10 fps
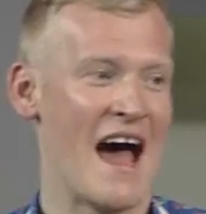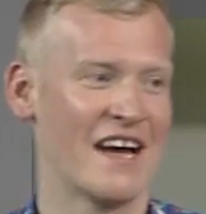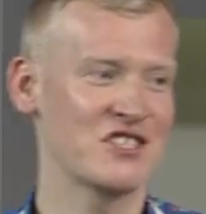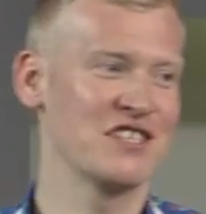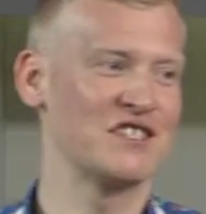
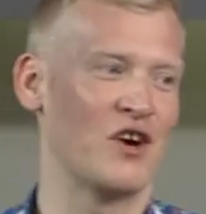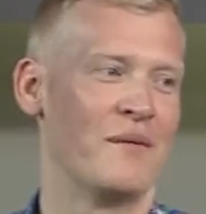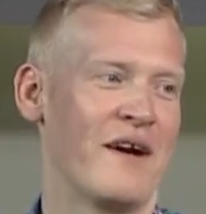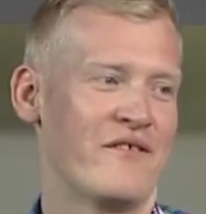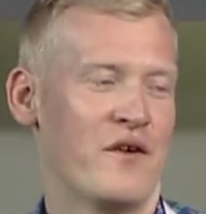actually told
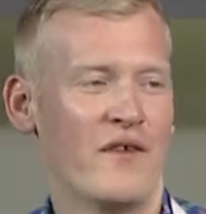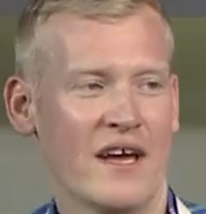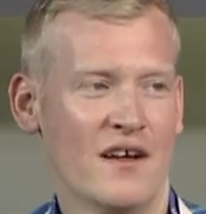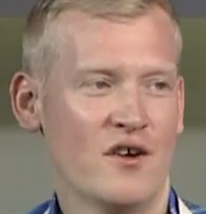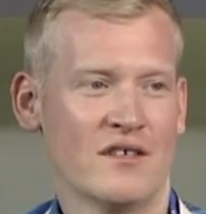my,
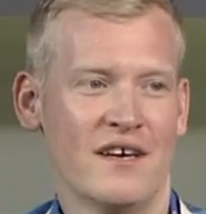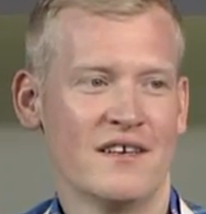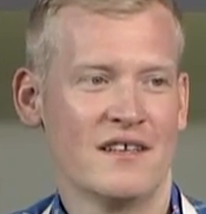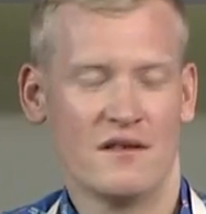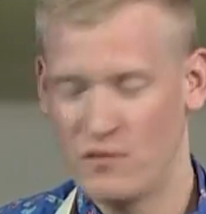wait, hold on.
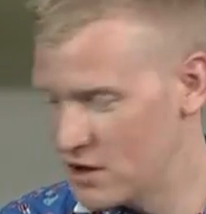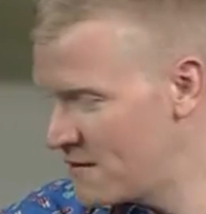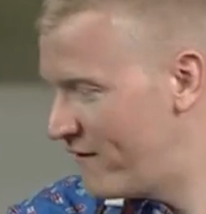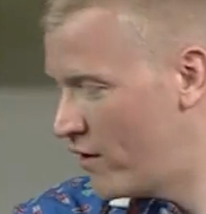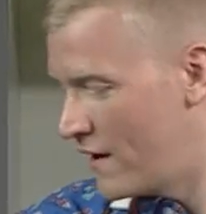Where's
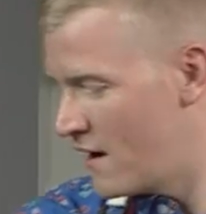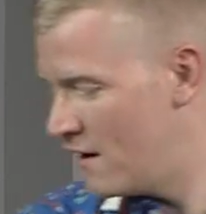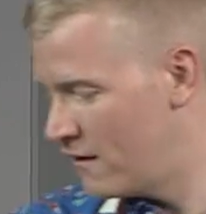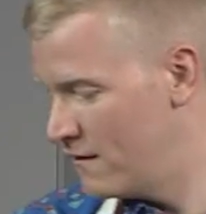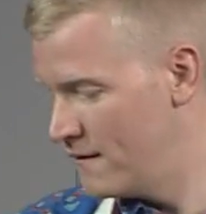my phone at? Oh.